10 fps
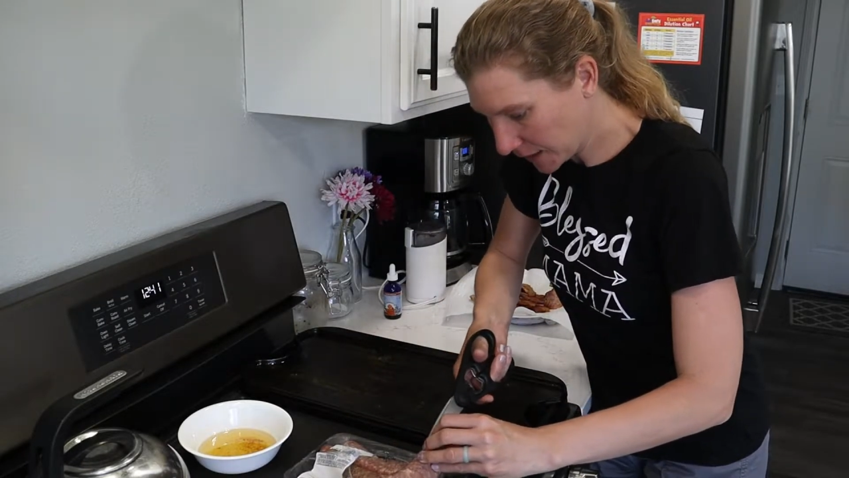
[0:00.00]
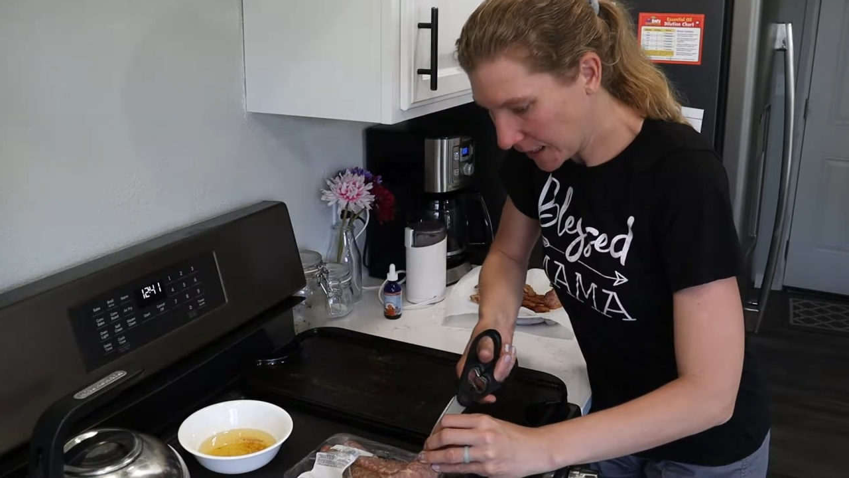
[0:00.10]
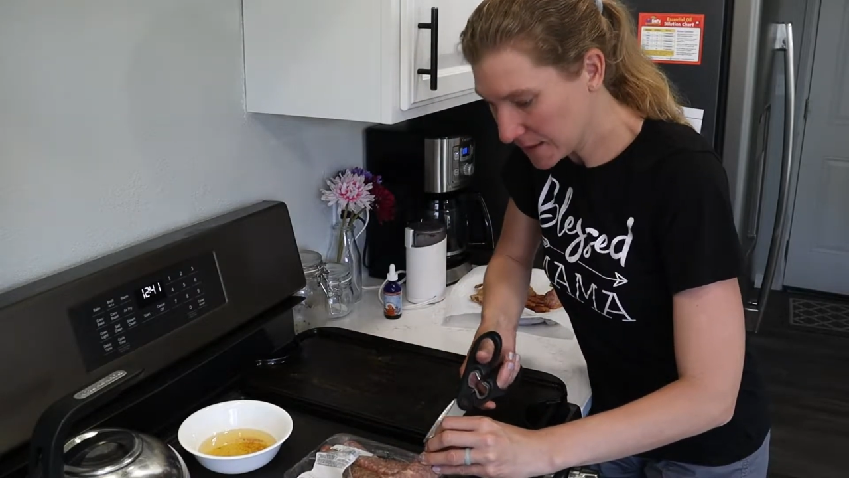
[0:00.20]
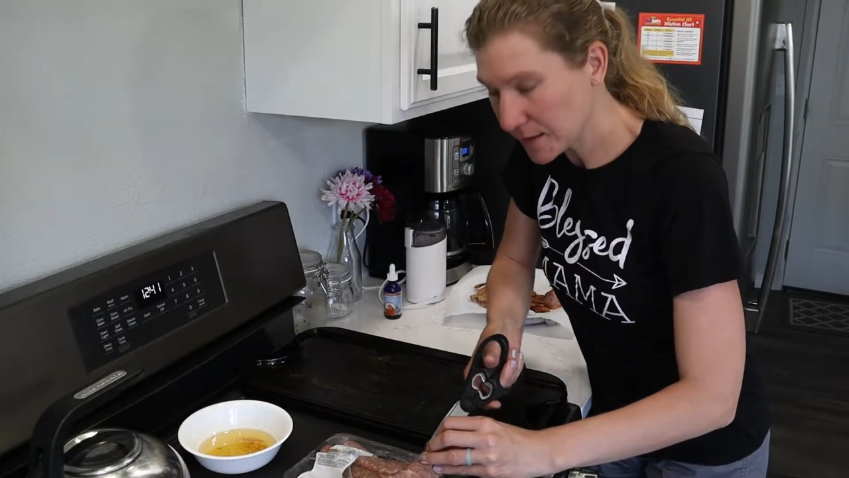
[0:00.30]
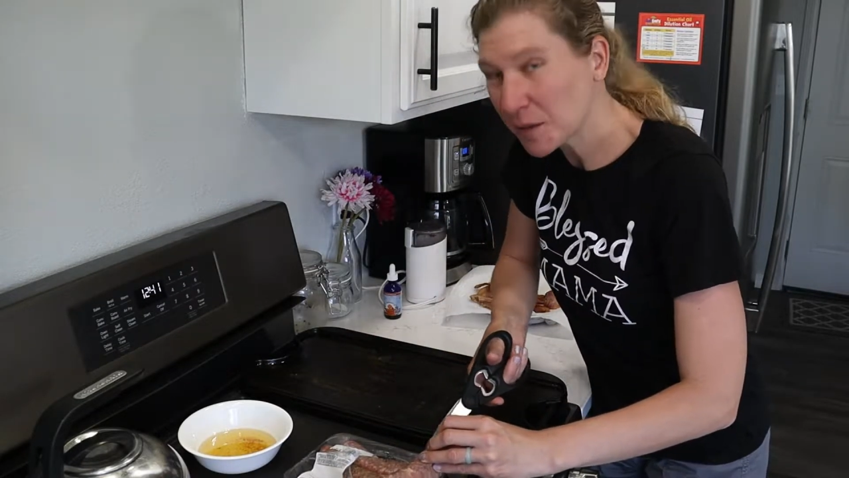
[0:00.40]

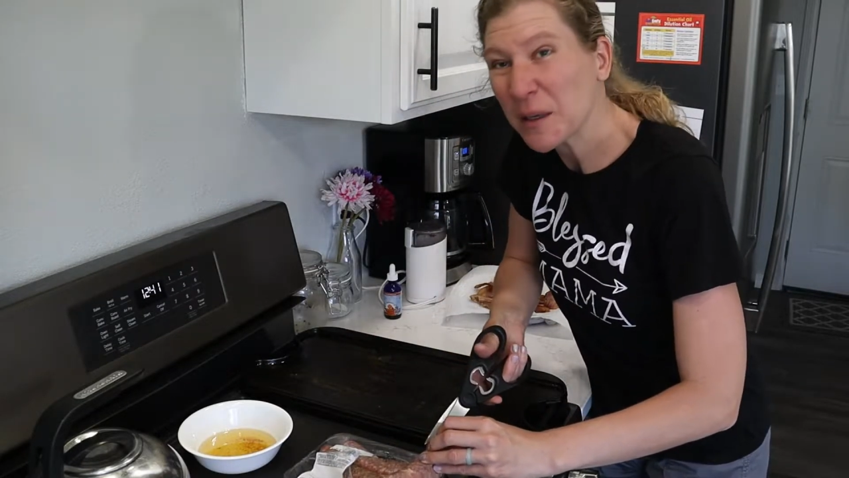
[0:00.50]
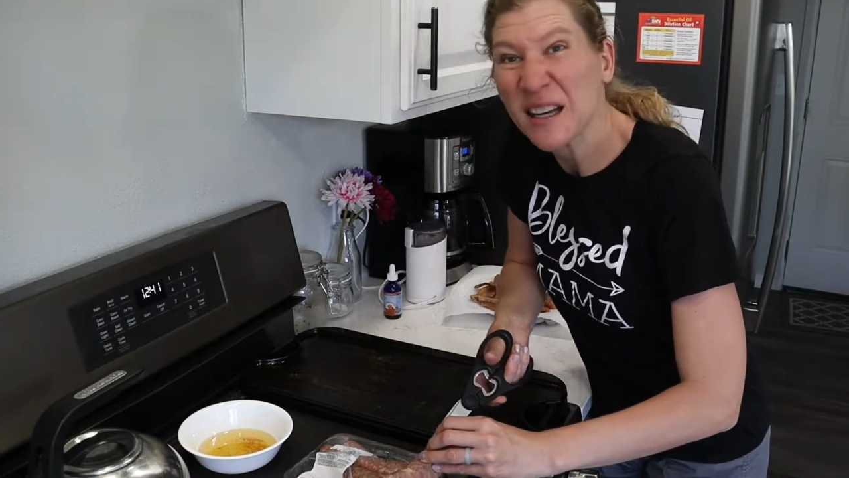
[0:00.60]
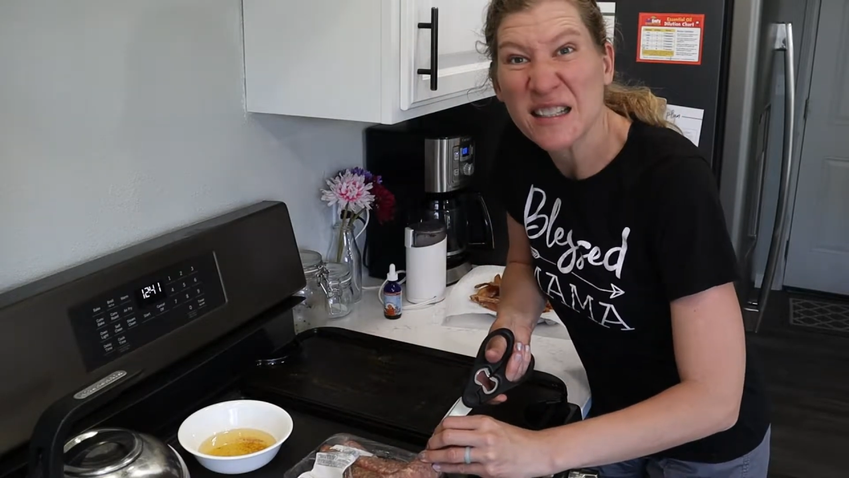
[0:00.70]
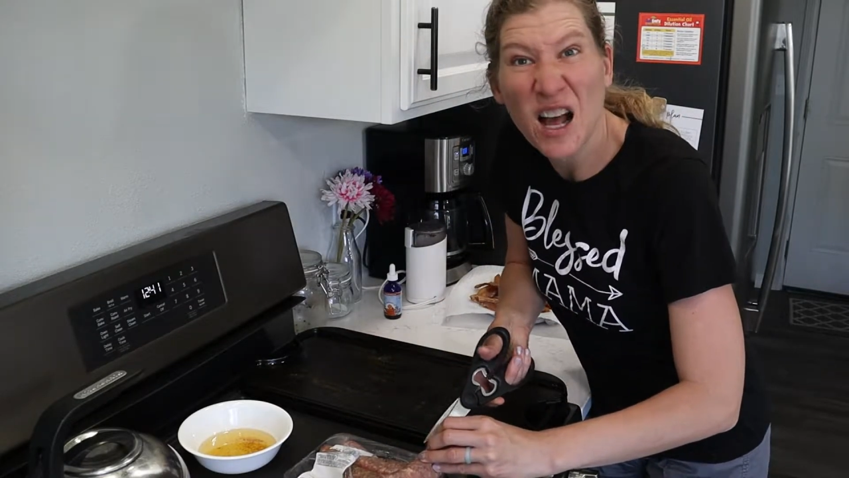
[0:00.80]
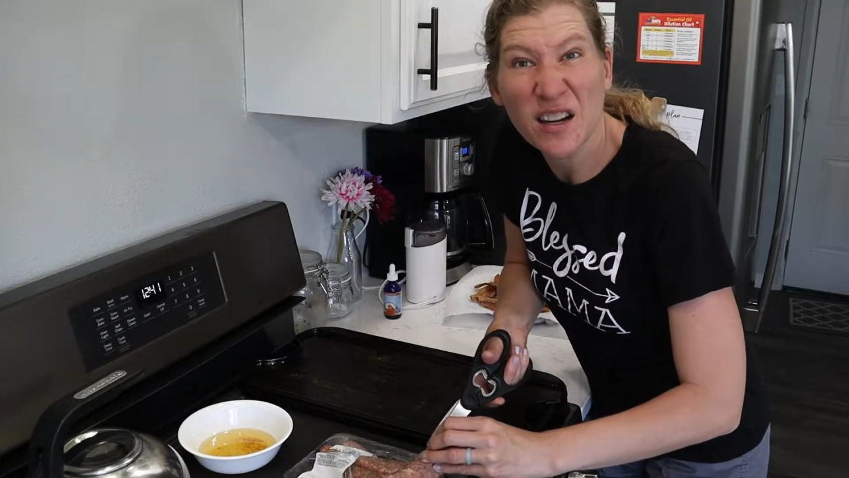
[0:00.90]
casing
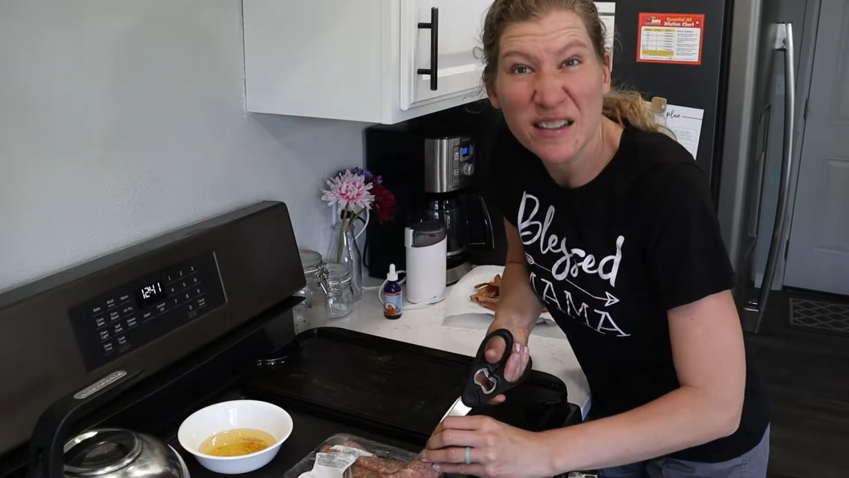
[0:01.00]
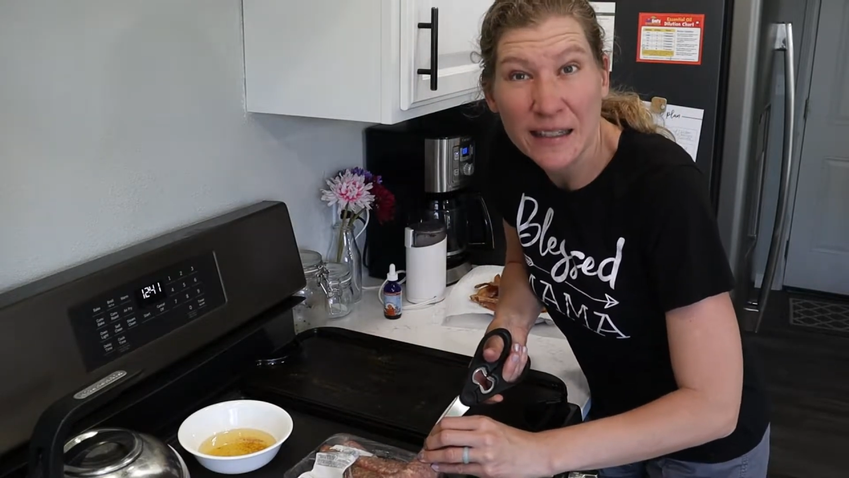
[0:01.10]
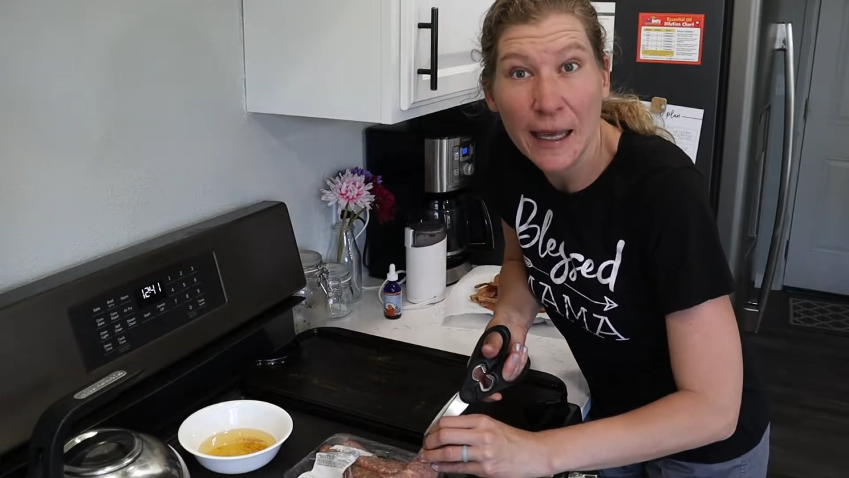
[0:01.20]
because honestly